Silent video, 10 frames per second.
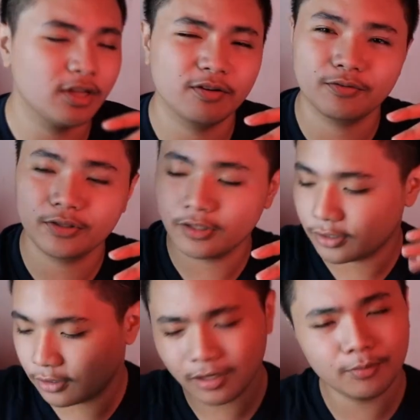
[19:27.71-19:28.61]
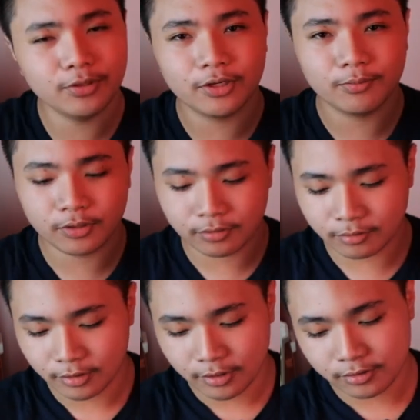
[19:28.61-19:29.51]
Definitely comment down
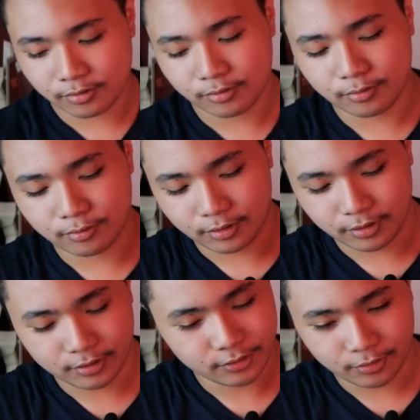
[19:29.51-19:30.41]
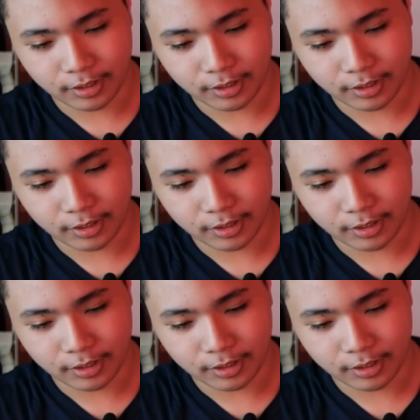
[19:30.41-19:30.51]
below, so you know,